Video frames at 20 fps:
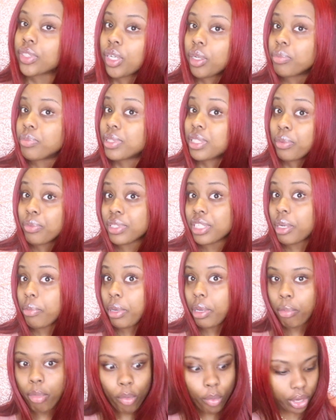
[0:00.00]
oh, someone's here
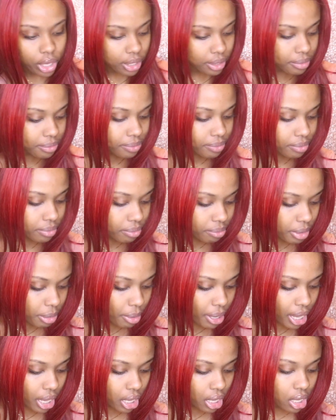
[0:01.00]
to pick up a wig. Be
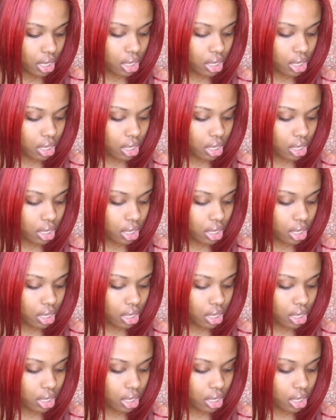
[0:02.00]
back.